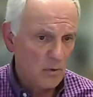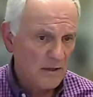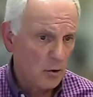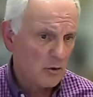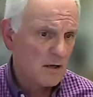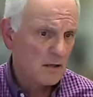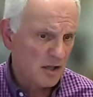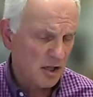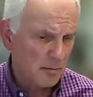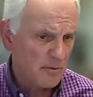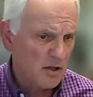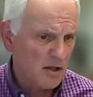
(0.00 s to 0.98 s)
We look at
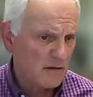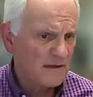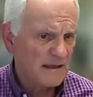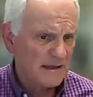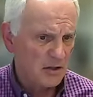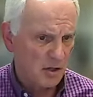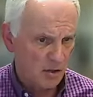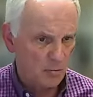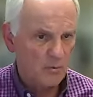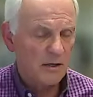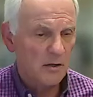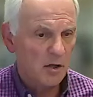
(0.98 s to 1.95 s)
specific
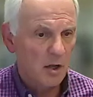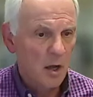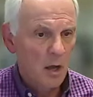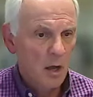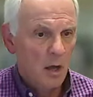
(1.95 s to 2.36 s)
industries